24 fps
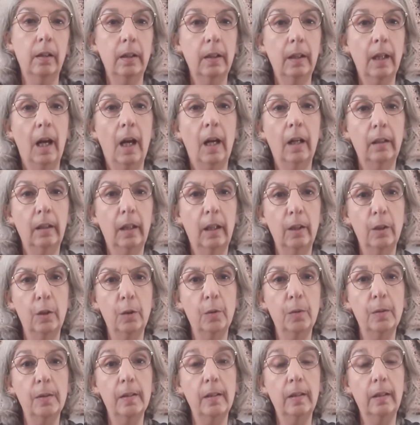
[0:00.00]
yarn I
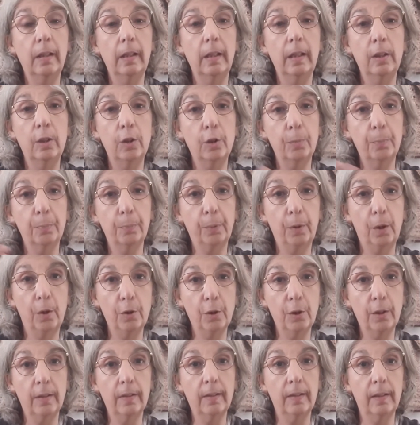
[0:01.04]
use in each
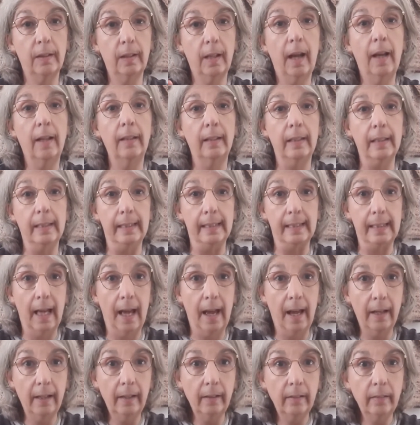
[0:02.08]
project that I
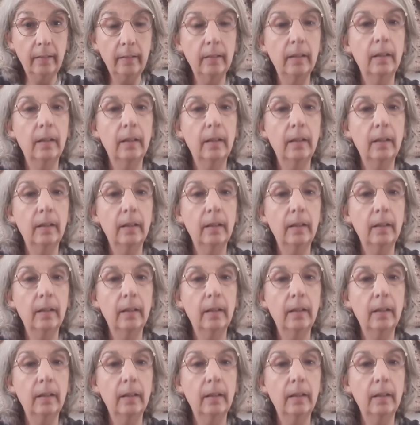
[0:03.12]
design,